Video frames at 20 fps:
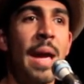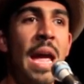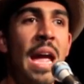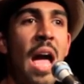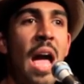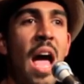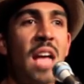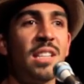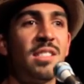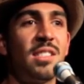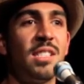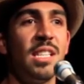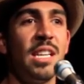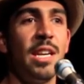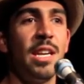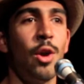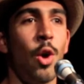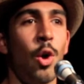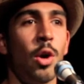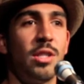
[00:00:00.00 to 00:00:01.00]
I
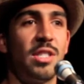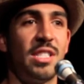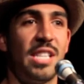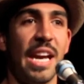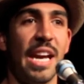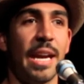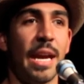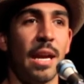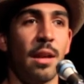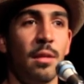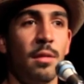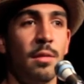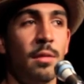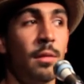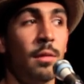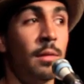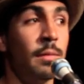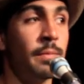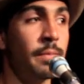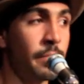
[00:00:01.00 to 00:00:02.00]
see your ticket?
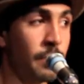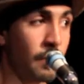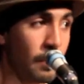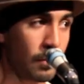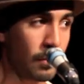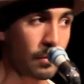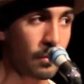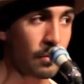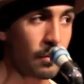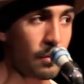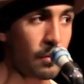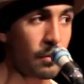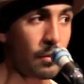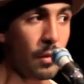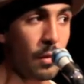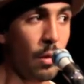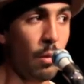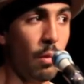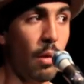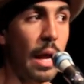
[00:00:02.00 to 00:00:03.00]

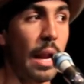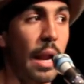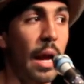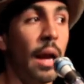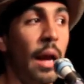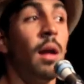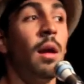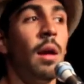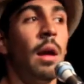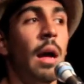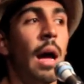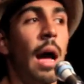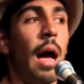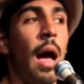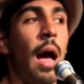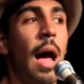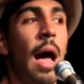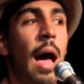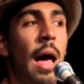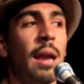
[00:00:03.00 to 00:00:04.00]
Well, I, uh, uh,
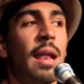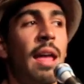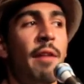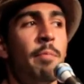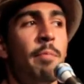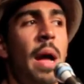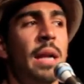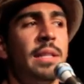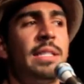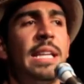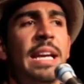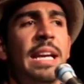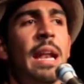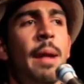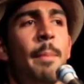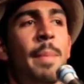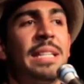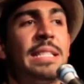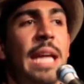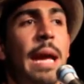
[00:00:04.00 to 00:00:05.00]
I left my ticket
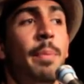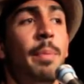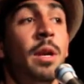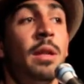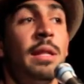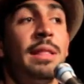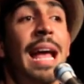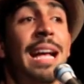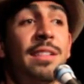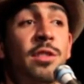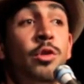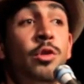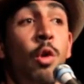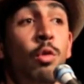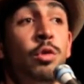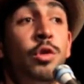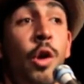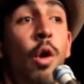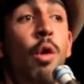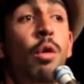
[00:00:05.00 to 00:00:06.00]
on my table and that's
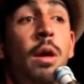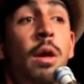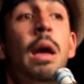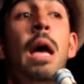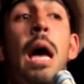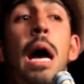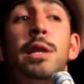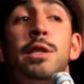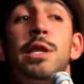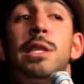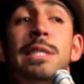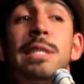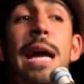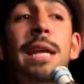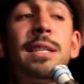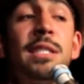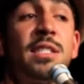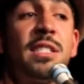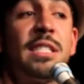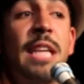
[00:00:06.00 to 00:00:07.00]
no joke. I just
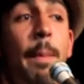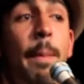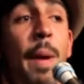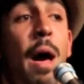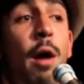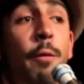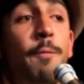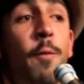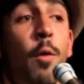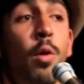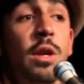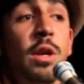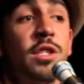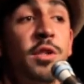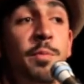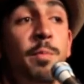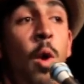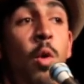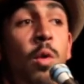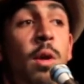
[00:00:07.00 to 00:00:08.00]
had to step out for a
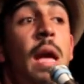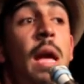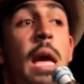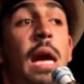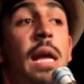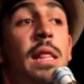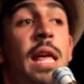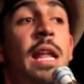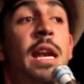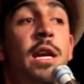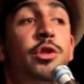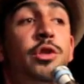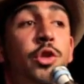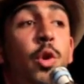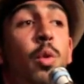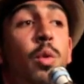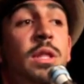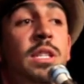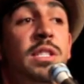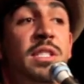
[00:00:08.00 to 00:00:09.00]
smoke. And then I
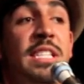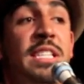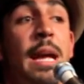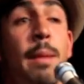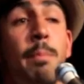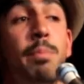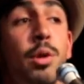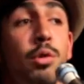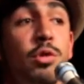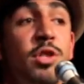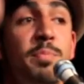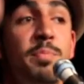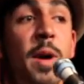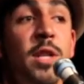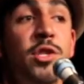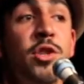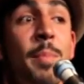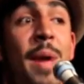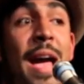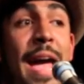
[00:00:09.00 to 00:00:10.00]
showed this damn blue
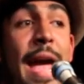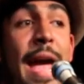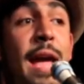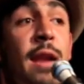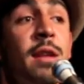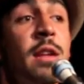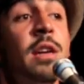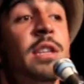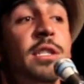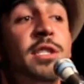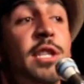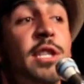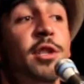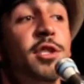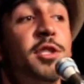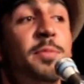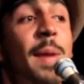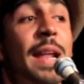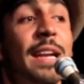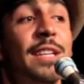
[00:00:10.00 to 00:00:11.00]
smudge on my head, still
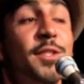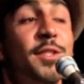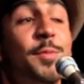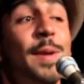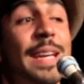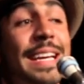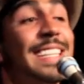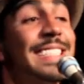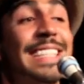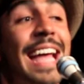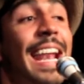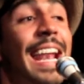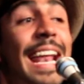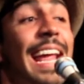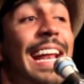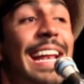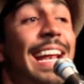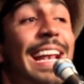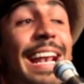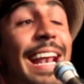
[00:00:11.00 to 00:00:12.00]
smelling sweet because that
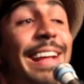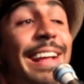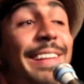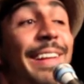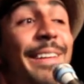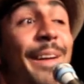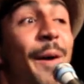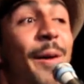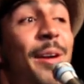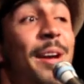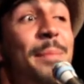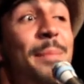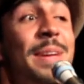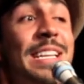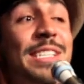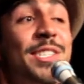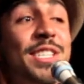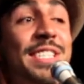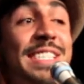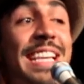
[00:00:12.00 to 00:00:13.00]
lady licked it onto
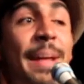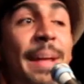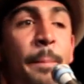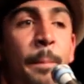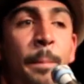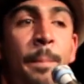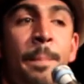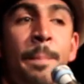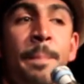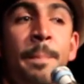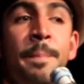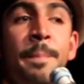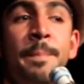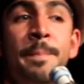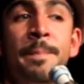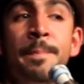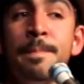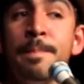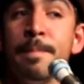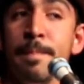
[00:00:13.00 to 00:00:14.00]
me. She said,
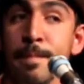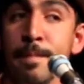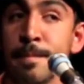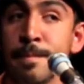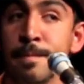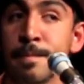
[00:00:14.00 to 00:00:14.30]
mmm.